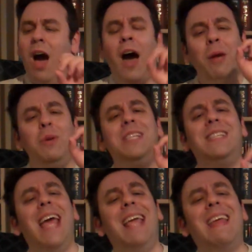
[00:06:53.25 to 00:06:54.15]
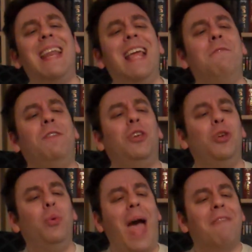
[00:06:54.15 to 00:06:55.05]
I would say that if
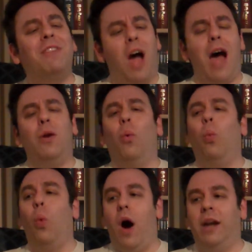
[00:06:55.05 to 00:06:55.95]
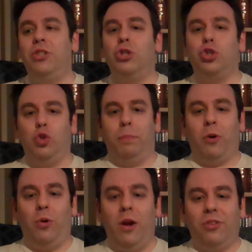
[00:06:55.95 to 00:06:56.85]
you have not watched Super
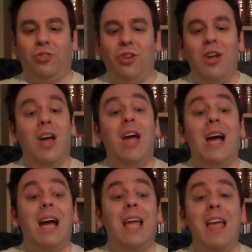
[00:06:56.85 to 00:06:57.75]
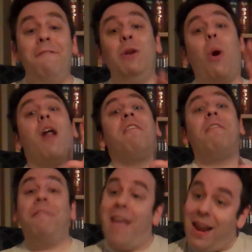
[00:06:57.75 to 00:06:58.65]
Crooks, if you are a
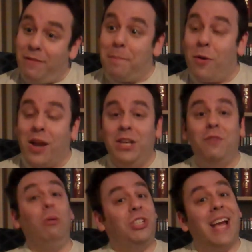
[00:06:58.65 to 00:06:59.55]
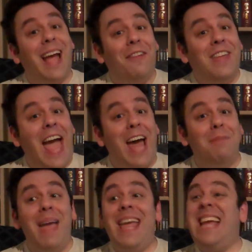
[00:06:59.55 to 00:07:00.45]
fan of the book and you go check out the
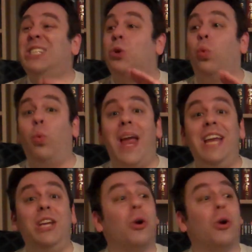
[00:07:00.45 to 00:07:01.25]
anime, it's great.